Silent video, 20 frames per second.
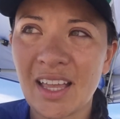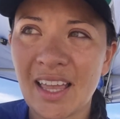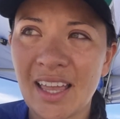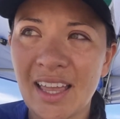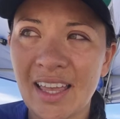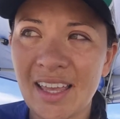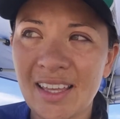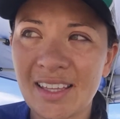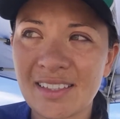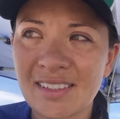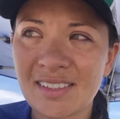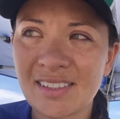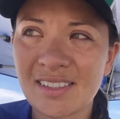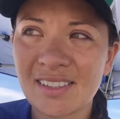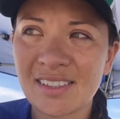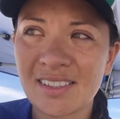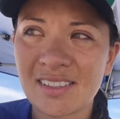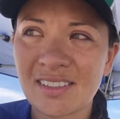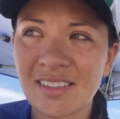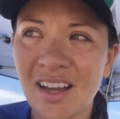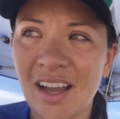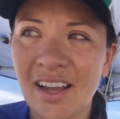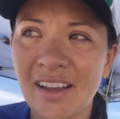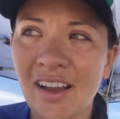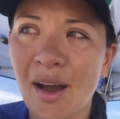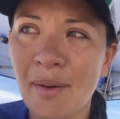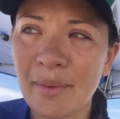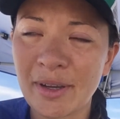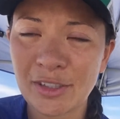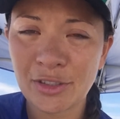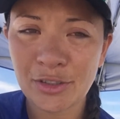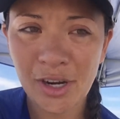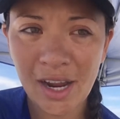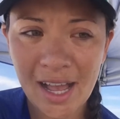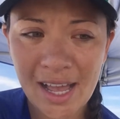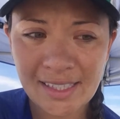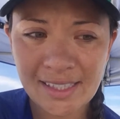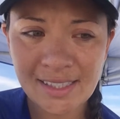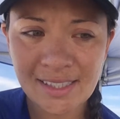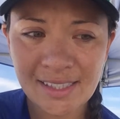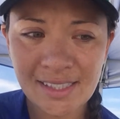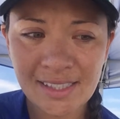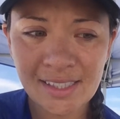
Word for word: and I got my dress.